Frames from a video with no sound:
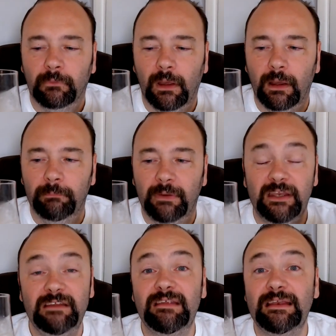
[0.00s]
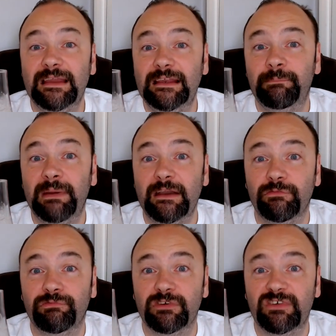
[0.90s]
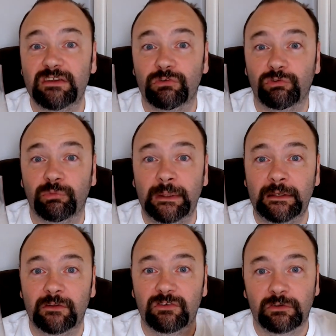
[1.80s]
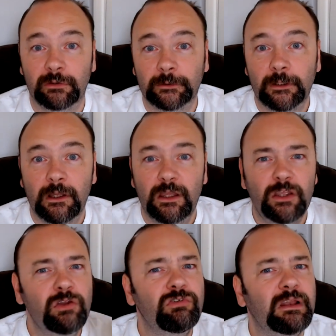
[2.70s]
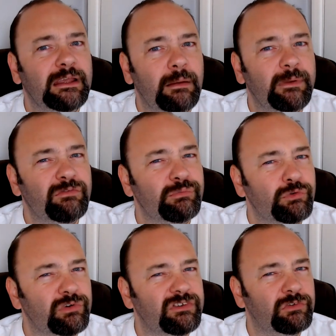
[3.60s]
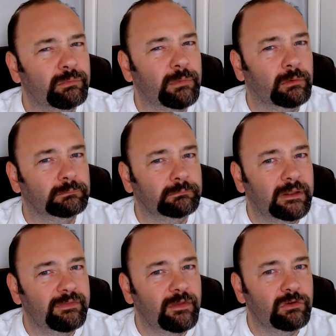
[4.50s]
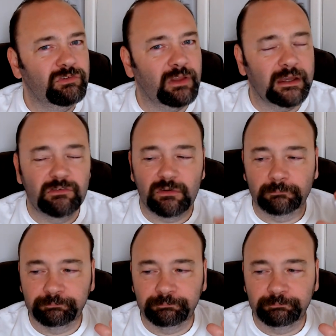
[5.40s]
And you did need a bit of residual sweetness, usually coming from crystal malt in those days.